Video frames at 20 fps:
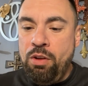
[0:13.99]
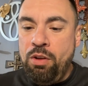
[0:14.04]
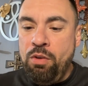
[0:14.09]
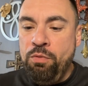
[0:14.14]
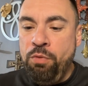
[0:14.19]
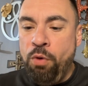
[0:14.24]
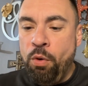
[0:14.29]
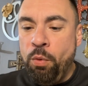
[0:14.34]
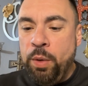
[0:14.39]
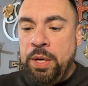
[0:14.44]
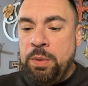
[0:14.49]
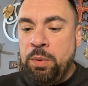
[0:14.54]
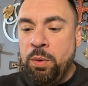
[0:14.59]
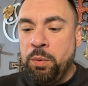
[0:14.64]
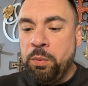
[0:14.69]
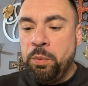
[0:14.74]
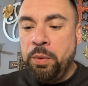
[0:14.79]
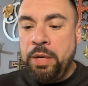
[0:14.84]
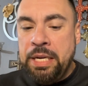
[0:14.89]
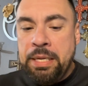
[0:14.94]
for we
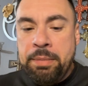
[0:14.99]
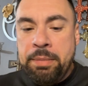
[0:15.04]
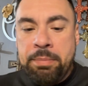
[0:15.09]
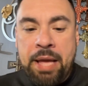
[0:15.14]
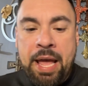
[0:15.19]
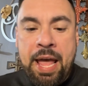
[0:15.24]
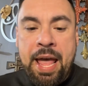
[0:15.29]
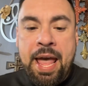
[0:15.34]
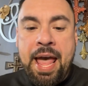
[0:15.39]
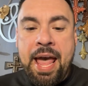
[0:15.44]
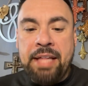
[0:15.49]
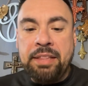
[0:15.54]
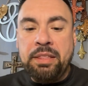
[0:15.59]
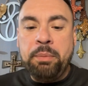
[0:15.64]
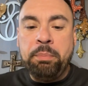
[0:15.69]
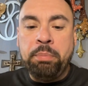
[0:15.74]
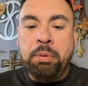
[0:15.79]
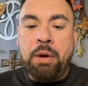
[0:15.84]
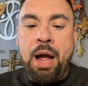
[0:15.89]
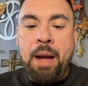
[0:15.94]
will reap at the
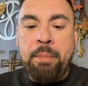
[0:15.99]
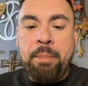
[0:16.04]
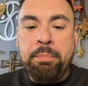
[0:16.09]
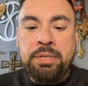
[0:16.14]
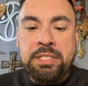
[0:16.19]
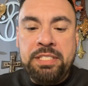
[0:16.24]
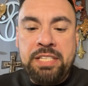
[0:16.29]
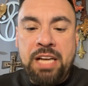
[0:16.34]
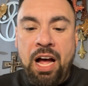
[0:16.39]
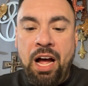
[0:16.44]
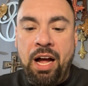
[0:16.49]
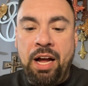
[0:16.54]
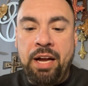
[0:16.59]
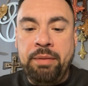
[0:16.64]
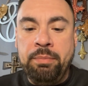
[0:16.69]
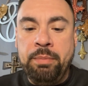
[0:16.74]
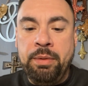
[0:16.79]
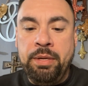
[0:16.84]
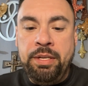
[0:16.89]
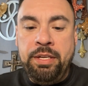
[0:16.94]
proper
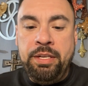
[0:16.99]
time